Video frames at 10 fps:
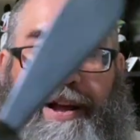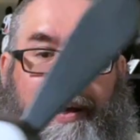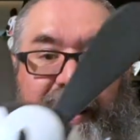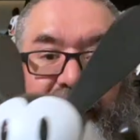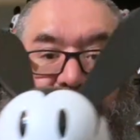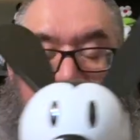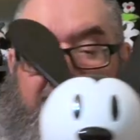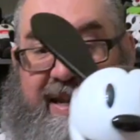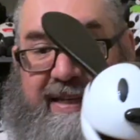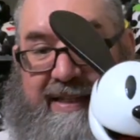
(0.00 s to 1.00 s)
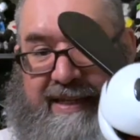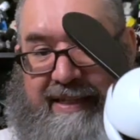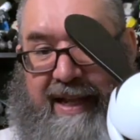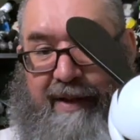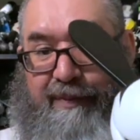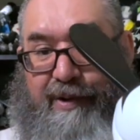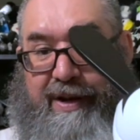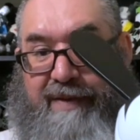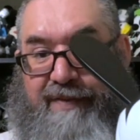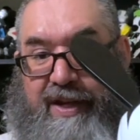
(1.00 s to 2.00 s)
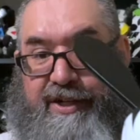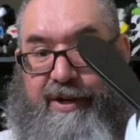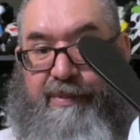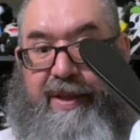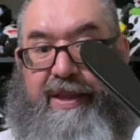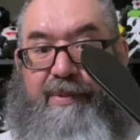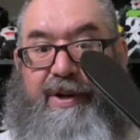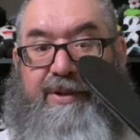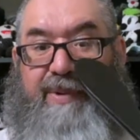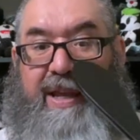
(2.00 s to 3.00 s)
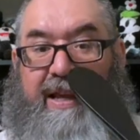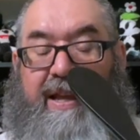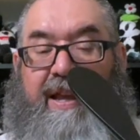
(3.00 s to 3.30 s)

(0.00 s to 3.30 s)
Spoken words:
at Disney's California Adventure when they were doing